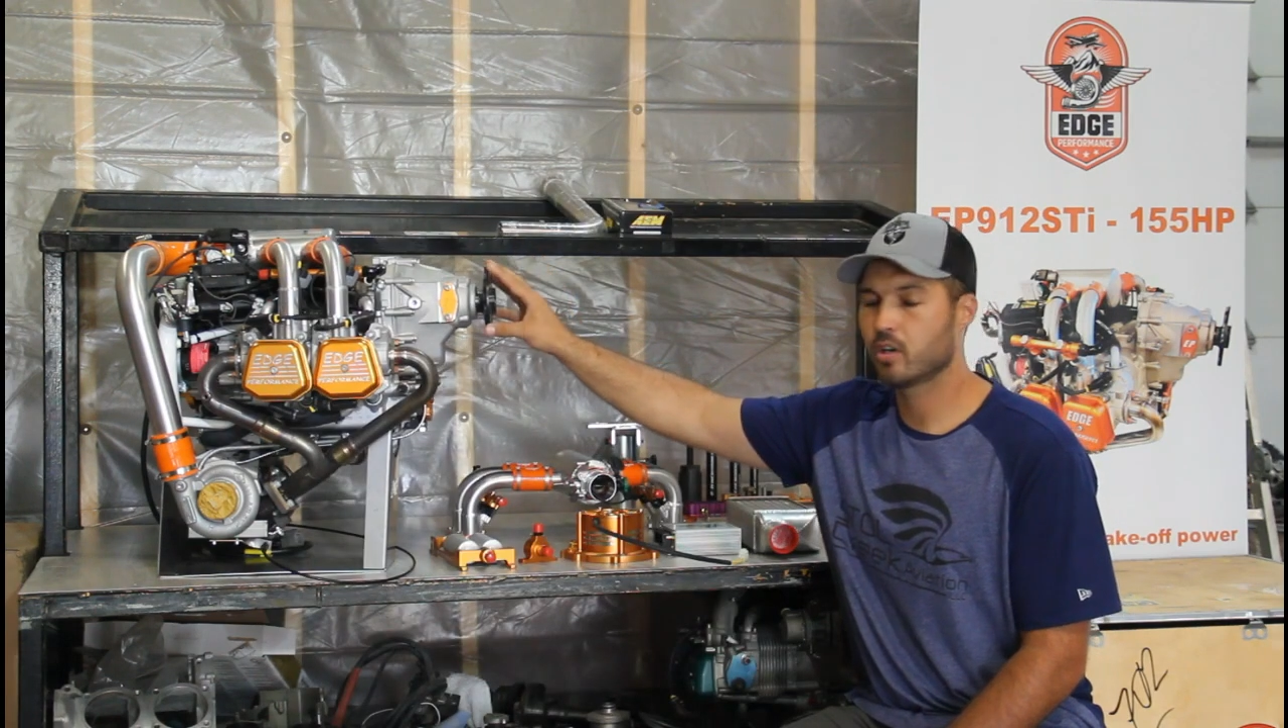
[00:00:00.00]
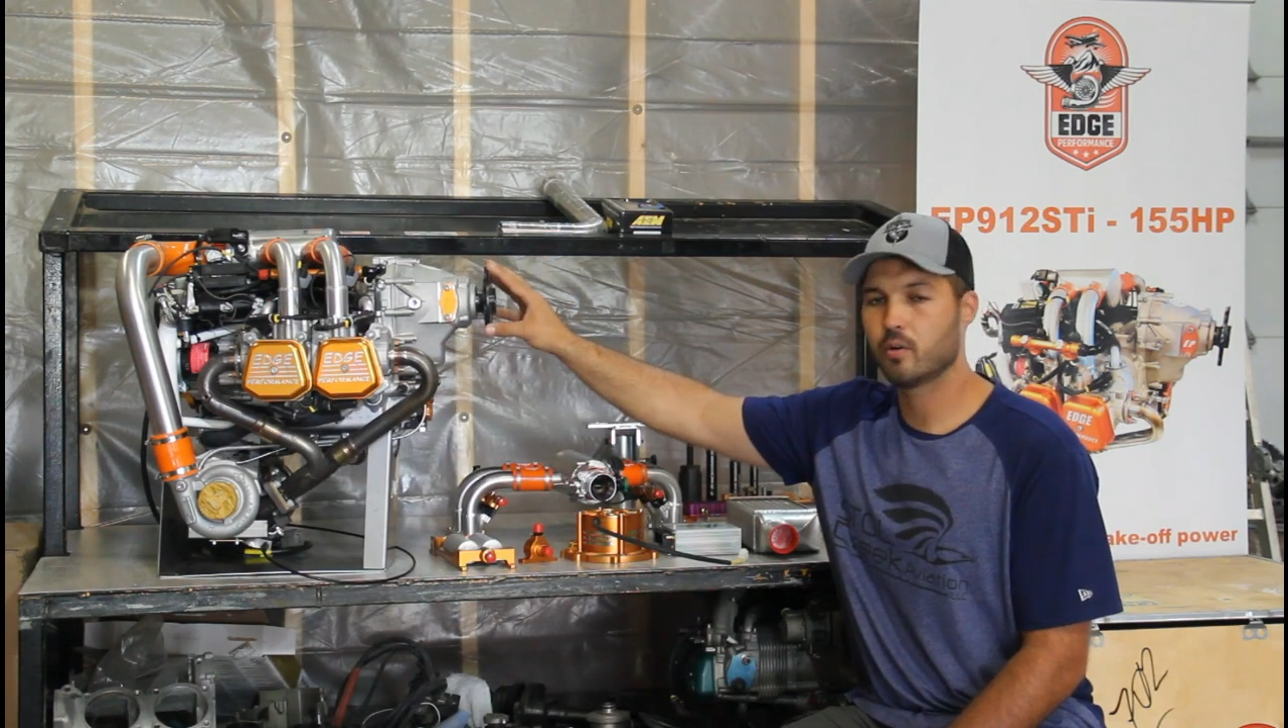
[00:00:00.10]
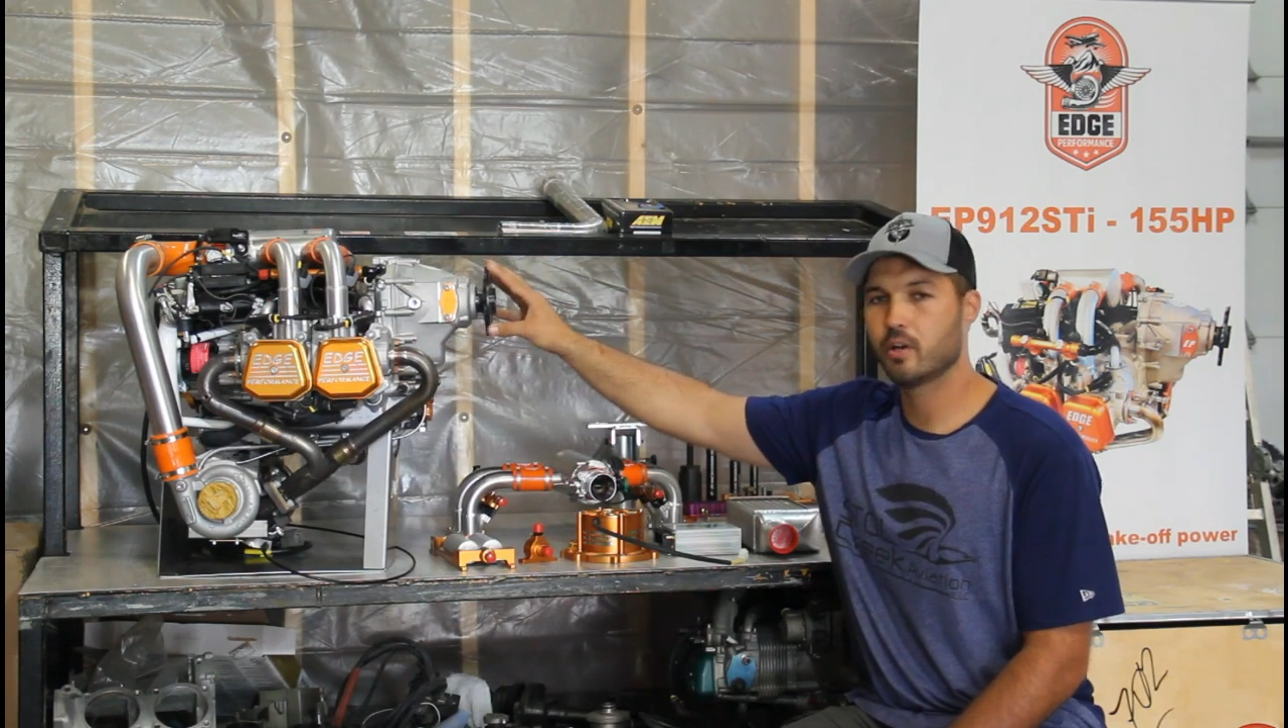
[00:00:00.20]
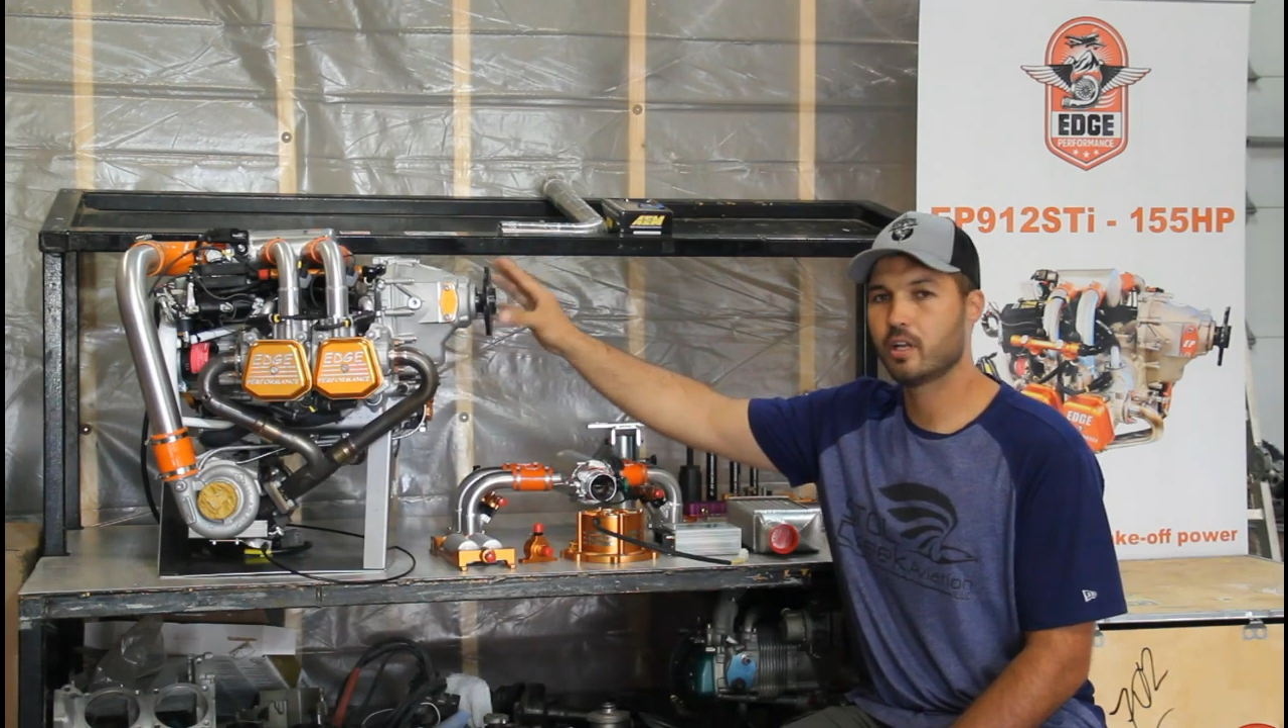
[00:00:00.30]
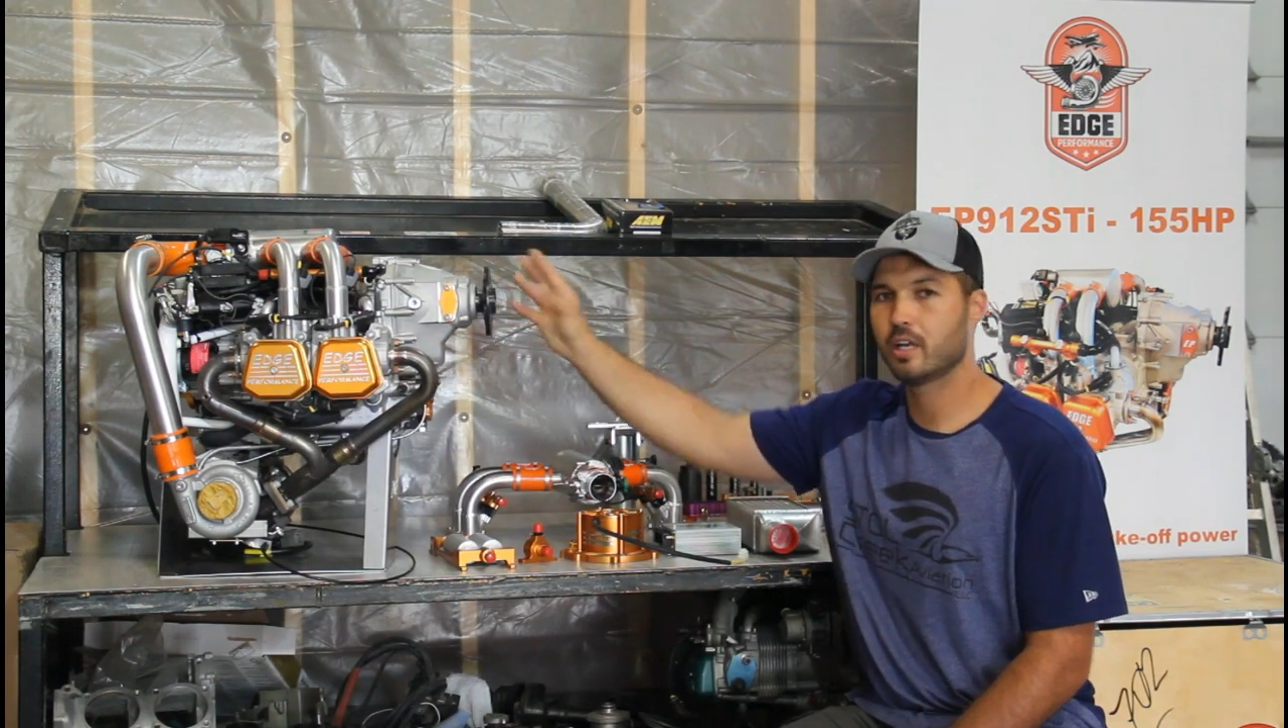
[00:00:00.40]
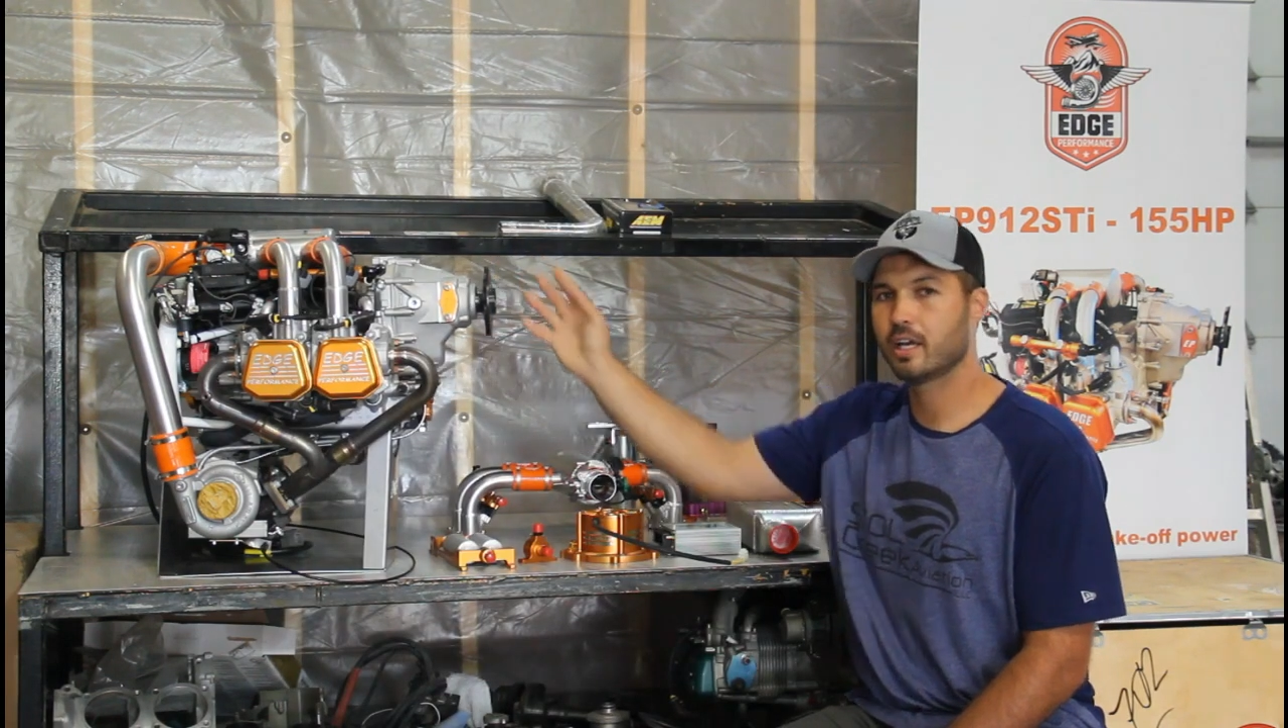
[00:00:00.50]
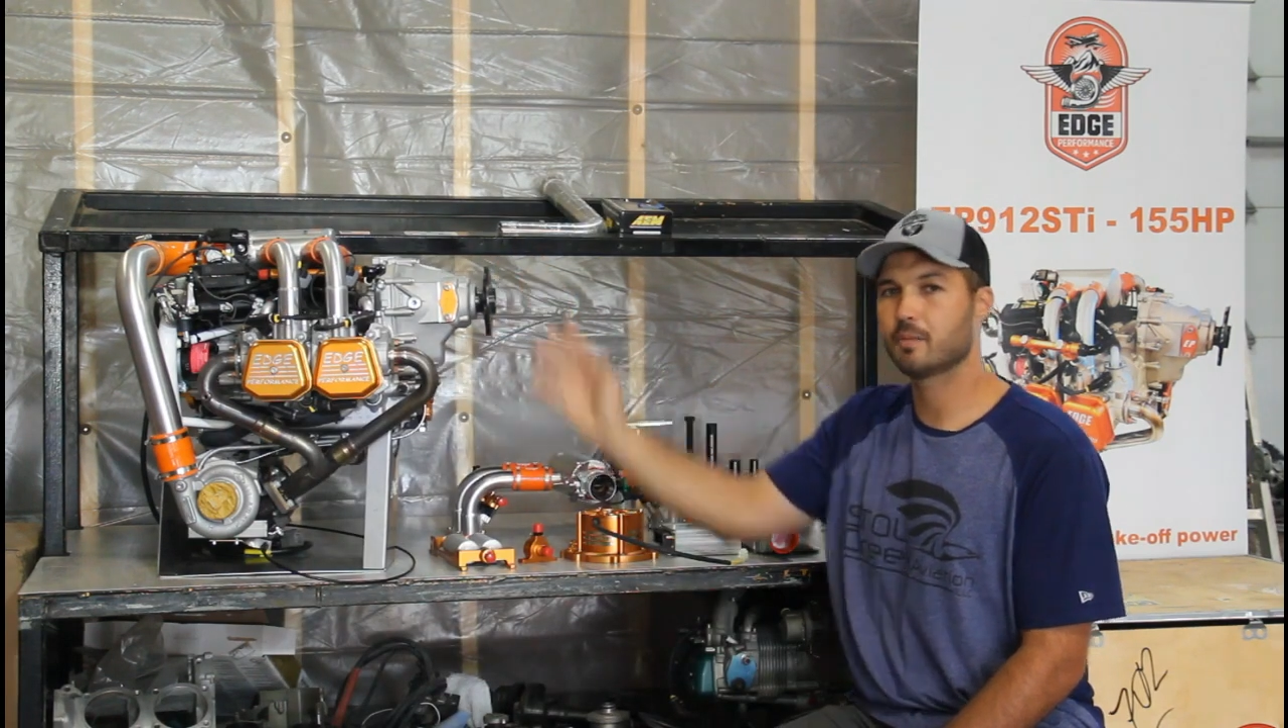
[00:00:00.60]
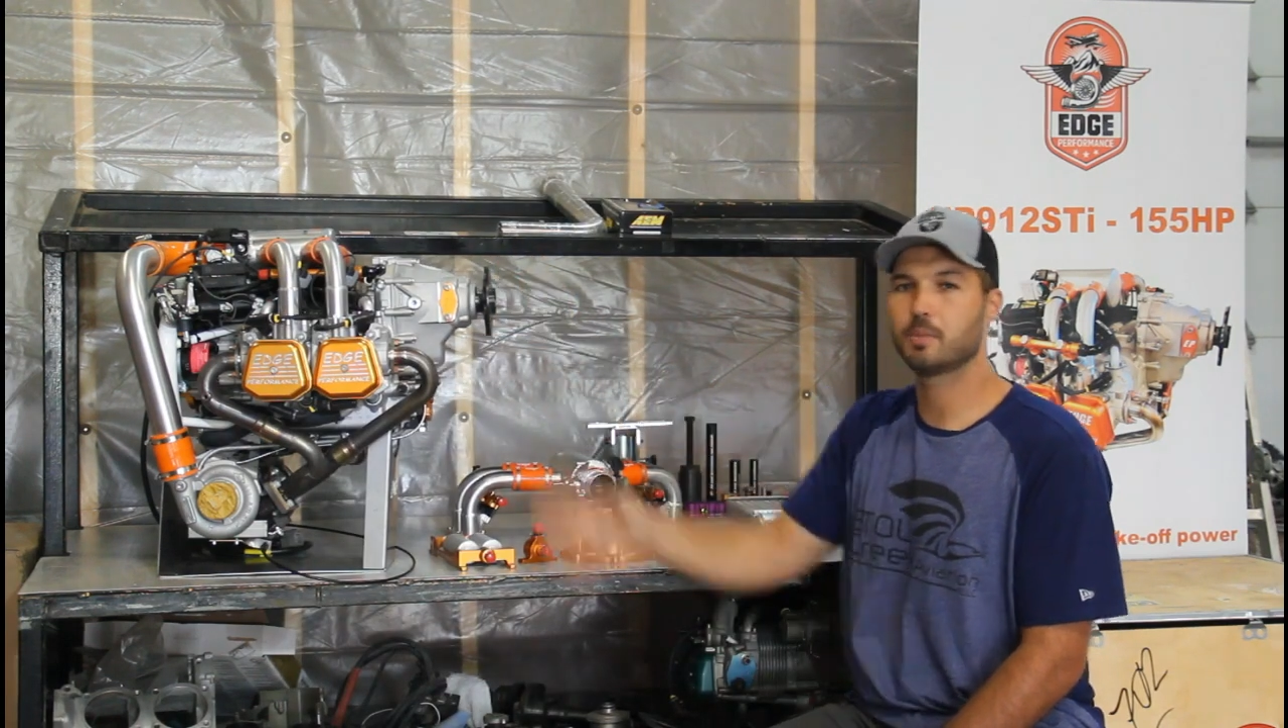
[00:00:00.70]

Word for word: in and add